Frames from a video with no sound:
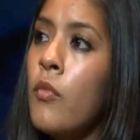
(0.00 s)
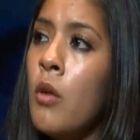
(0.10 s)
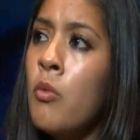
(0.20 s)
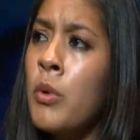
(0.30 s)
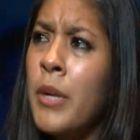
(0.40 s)

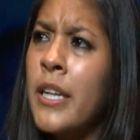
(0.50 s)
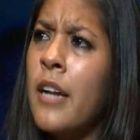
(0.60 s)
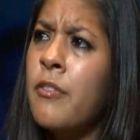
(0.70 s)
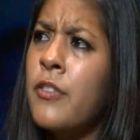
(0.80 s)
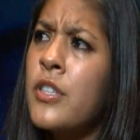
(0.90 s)
When my
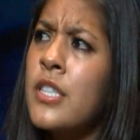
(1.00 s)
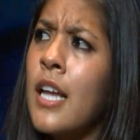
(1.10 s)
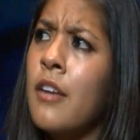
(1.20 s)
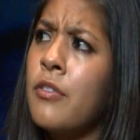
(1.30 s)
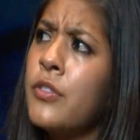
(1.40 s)
dad first
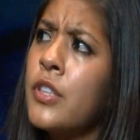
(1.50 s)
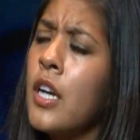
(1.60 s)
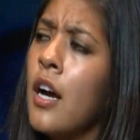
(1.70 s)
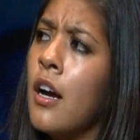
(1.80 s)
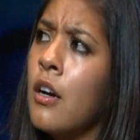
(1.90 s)
left,
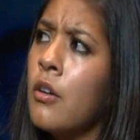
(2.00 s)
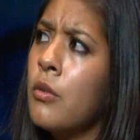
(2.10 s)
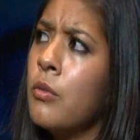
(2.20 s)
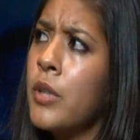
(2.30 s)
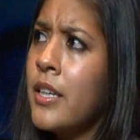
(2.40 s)

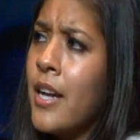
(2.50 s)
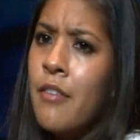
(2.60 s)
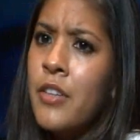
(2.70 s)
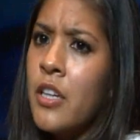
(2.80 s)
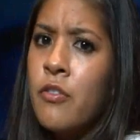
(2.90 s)
we didn't
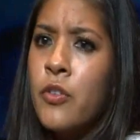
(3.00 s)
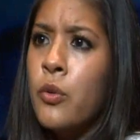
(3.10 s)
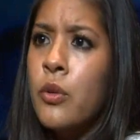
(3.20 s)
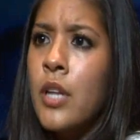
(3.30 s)
have any food.